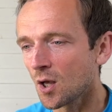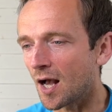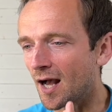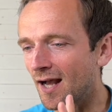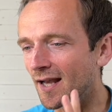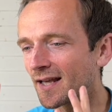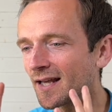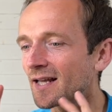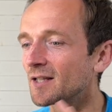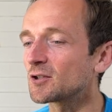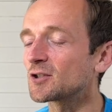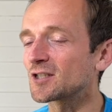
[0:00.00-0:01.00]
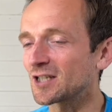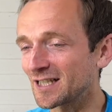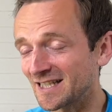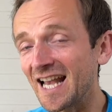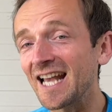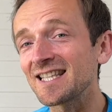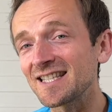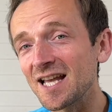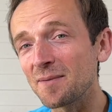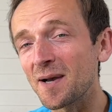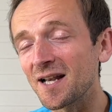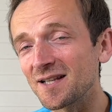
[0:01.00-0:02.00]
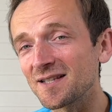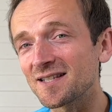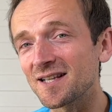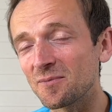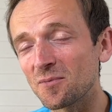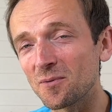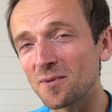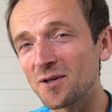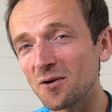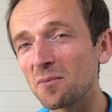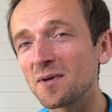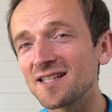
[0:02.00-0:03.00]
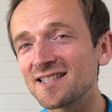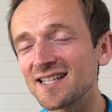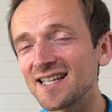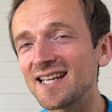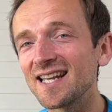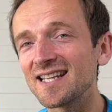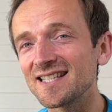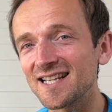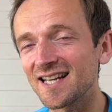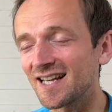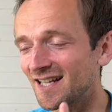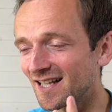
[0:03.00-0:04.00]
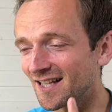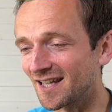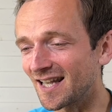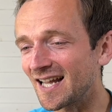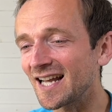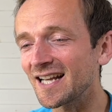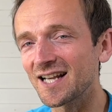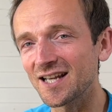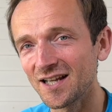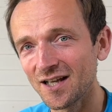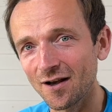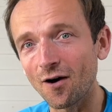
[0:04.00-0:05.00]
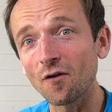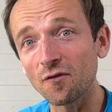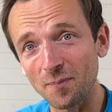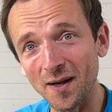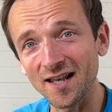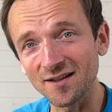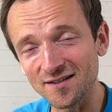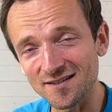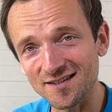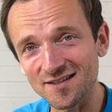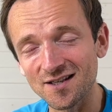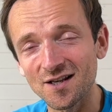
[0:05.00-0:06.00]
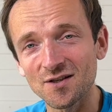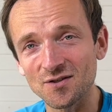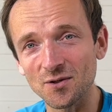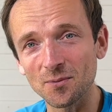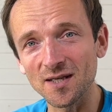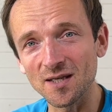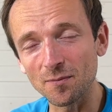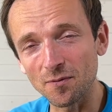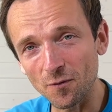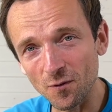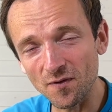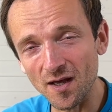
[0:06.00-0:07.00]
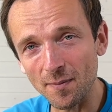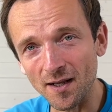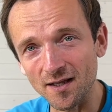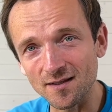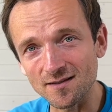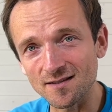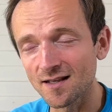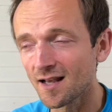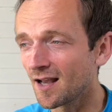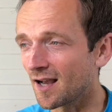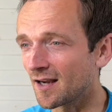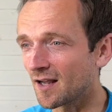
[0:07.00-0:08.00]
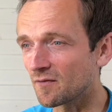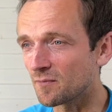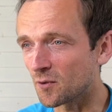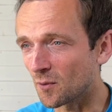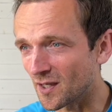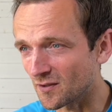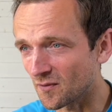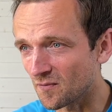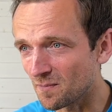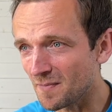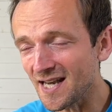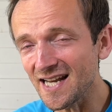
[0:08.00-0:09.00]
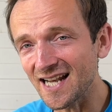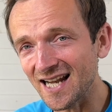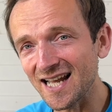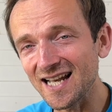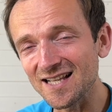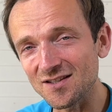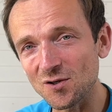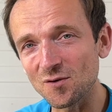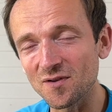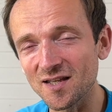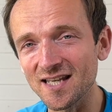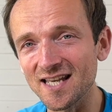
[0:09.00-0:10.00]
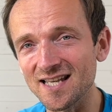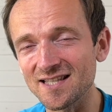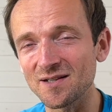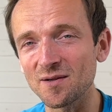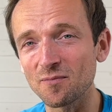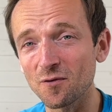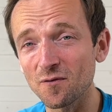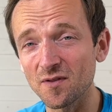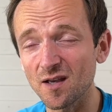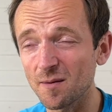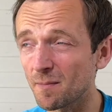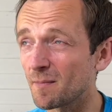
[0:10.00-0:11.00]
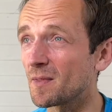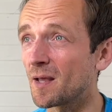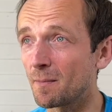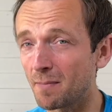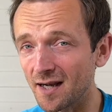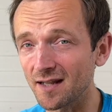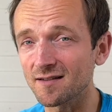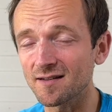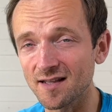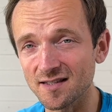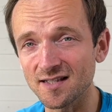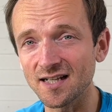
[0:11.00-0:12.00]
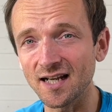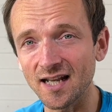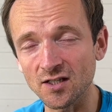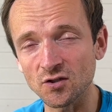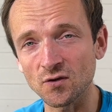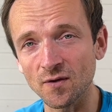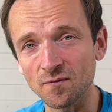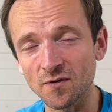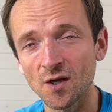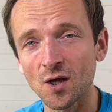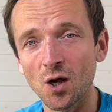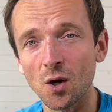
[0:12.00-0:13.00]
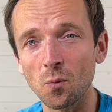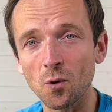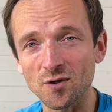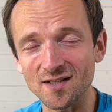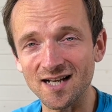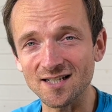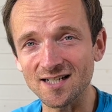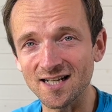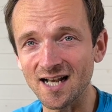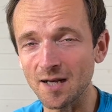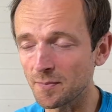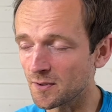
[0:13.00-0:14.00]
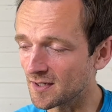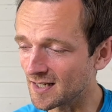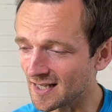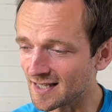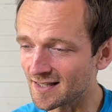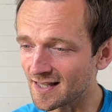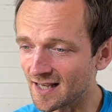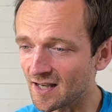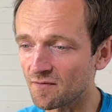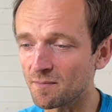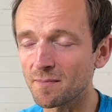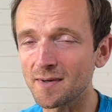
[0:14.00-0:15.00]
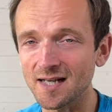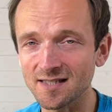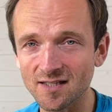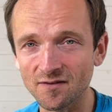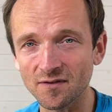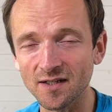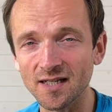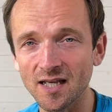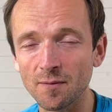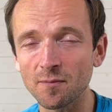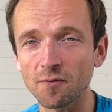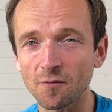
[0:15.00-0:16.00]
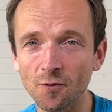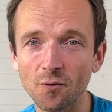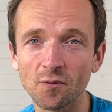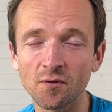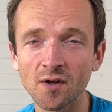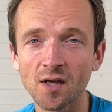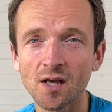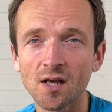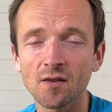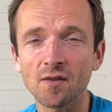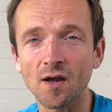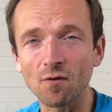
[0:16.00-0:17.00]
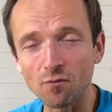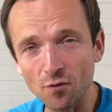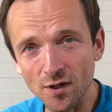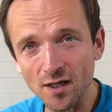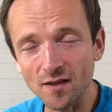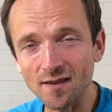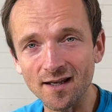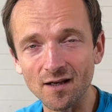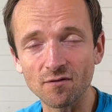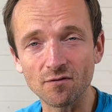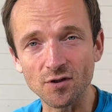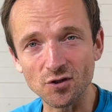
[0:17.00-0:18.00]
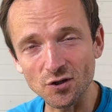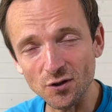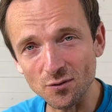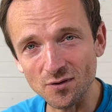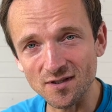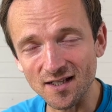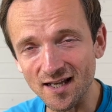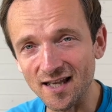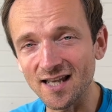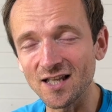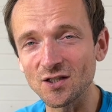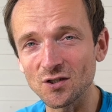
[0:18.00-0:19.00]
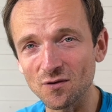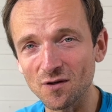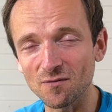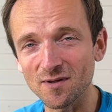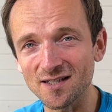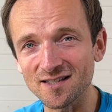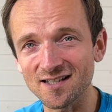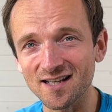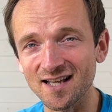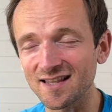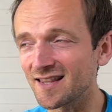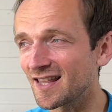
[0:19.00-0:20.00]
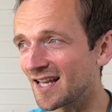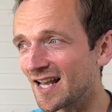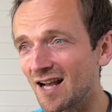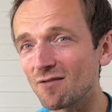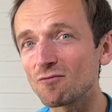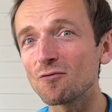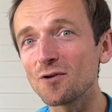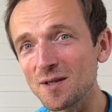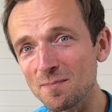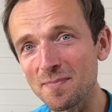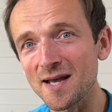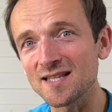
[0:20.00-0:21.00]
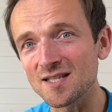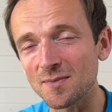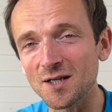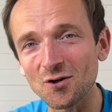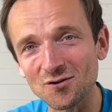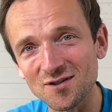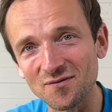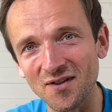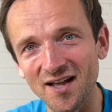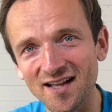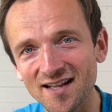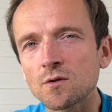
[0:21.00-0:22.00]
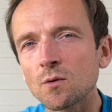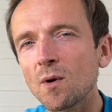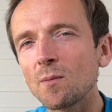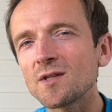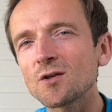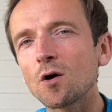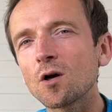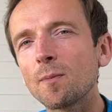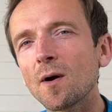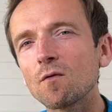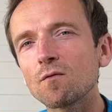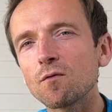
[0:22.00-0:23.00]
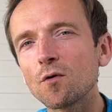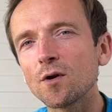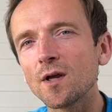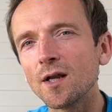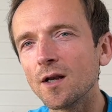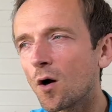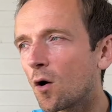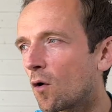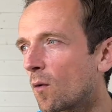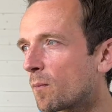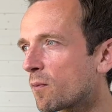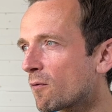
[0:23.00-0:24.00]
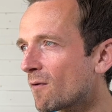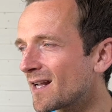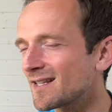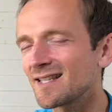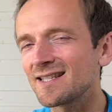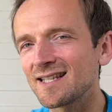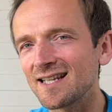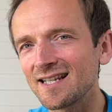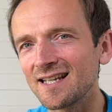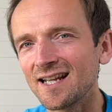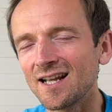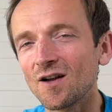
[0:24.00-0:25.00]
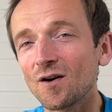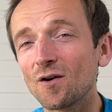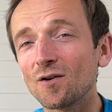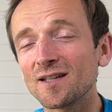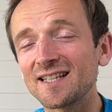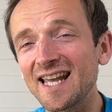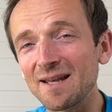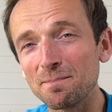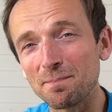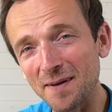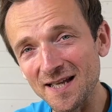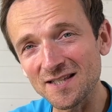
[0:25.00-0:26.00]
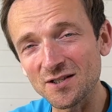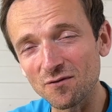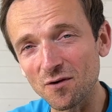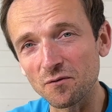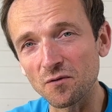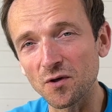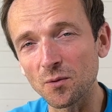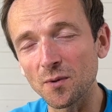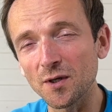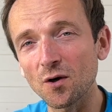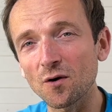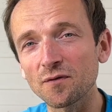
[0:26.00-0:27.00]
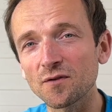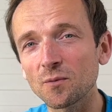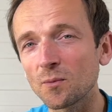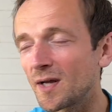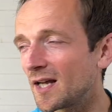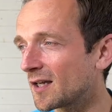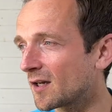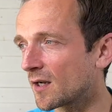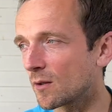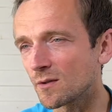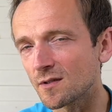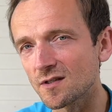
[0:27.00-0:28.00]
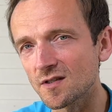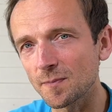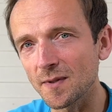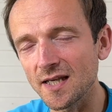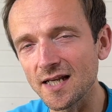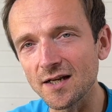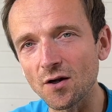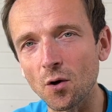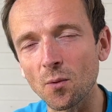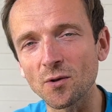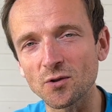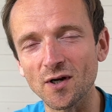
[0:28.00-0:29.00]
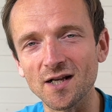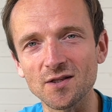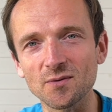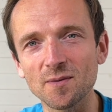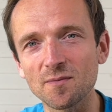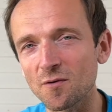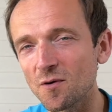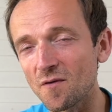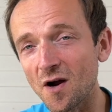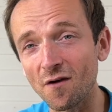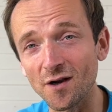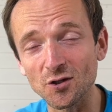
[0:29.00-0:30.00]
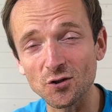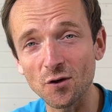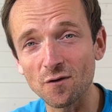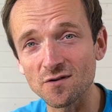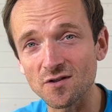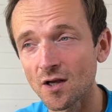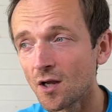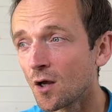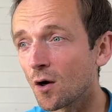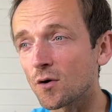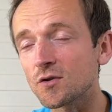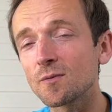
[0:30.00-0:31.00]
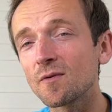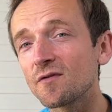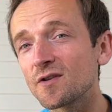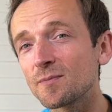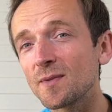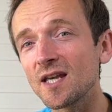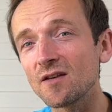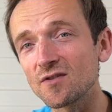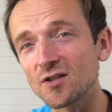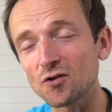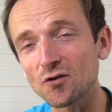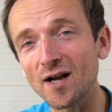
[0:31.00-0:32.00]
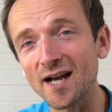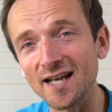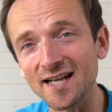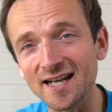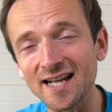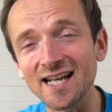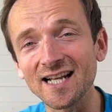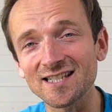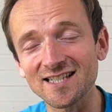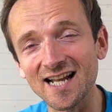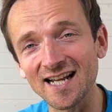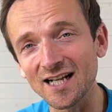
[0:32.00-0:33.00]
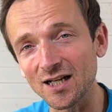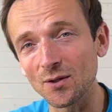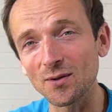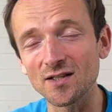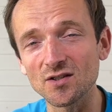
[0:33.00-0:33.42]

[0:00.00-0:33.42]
I test their balance, and what we normally see is a lack of balance. So we improve their balance, and I've worked with many clients over the years in improving their balance and their single leg strength. And what has actually happened is they have massively improved their running, they've reduced their injury risk, and they are running better because of that. So when we talk about running or practicing or getting better at running, we often work on our speed, or we try to improve our endurance, or some of us may even try and start including